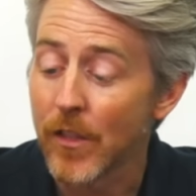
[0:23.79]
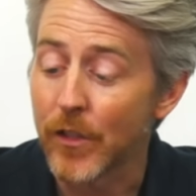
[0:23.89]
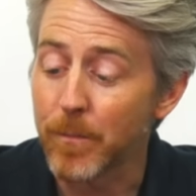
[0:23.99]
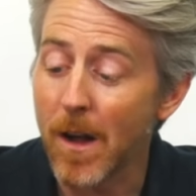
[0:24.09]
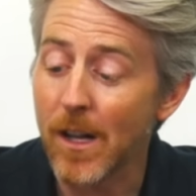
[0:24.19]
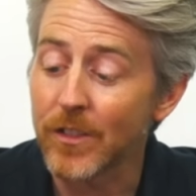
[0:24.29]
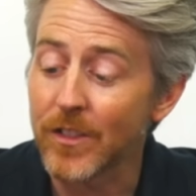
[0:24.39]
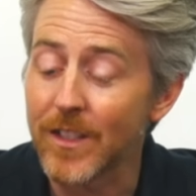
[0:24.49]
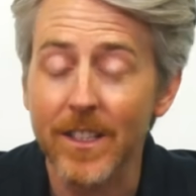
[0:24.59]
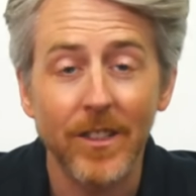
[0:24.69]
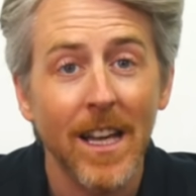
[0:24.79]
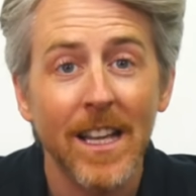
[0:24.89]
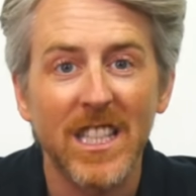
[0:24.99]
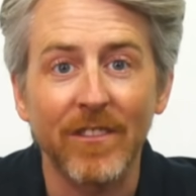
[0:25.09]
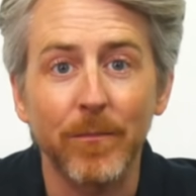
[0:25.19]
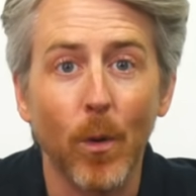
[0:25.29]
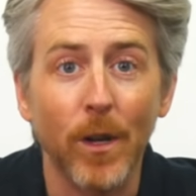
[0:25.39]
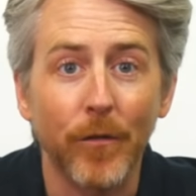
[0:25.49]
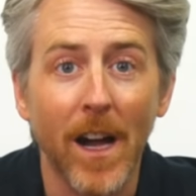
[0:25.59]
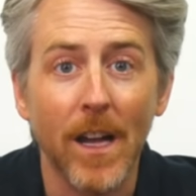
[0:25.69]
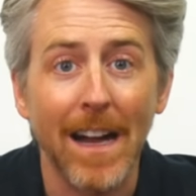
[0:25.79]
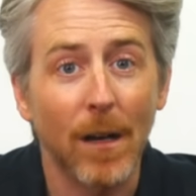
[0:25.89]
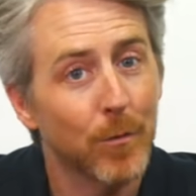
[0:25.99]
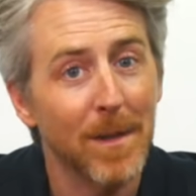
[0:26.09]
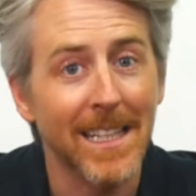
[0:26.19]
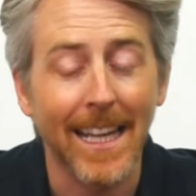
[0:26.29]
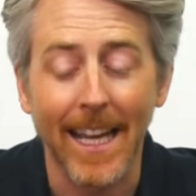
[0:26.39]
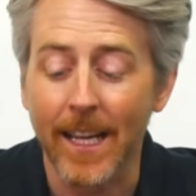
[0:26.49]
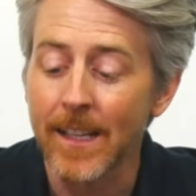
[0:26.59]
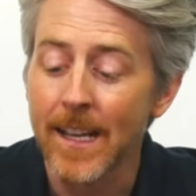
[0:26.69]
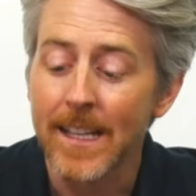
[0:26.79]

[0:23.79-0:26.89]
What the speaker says: The smallest is this 7.5 ounce mini can.